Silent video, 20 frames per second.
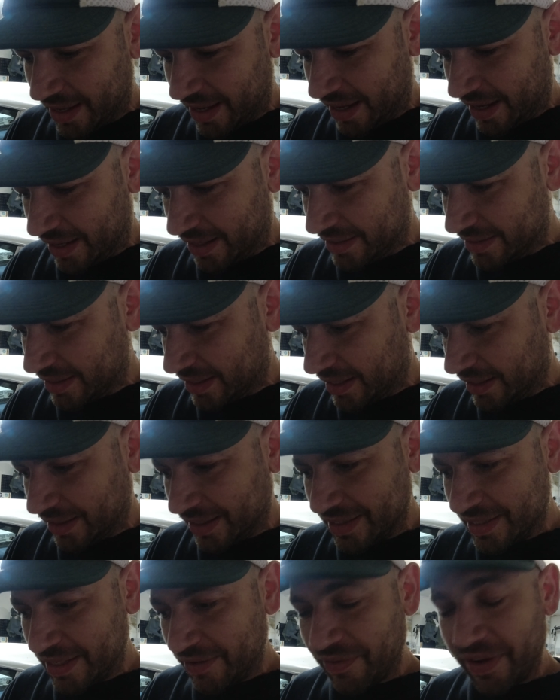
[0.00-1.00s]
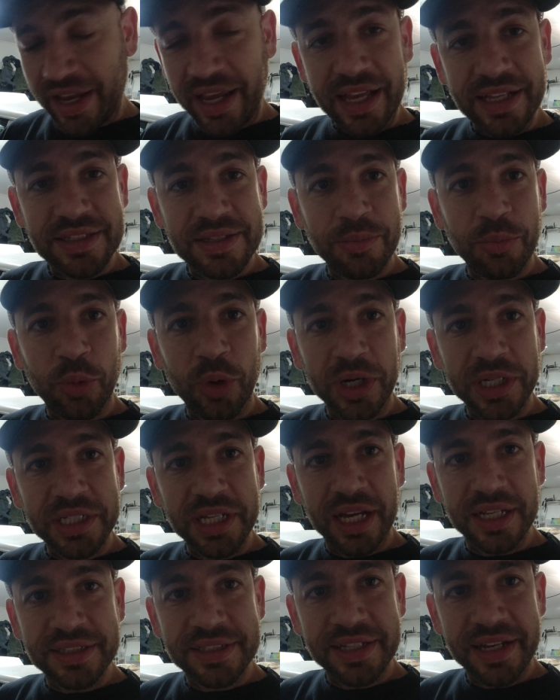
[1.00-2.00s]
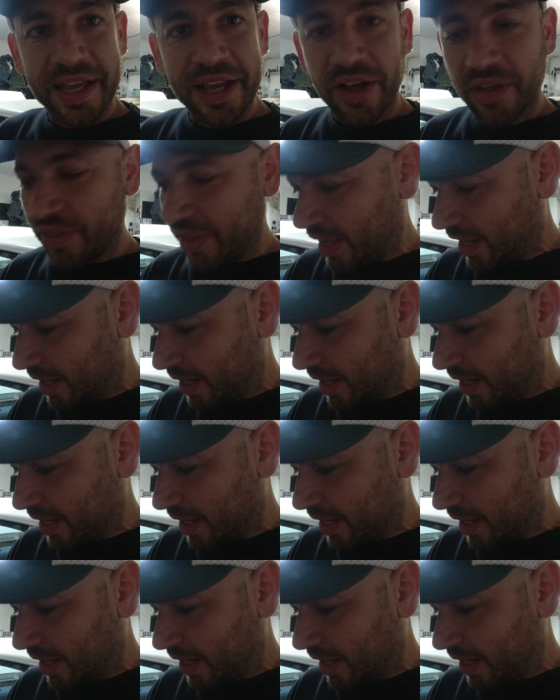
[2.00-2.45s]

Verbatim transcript: and let's see if I can get some work done today on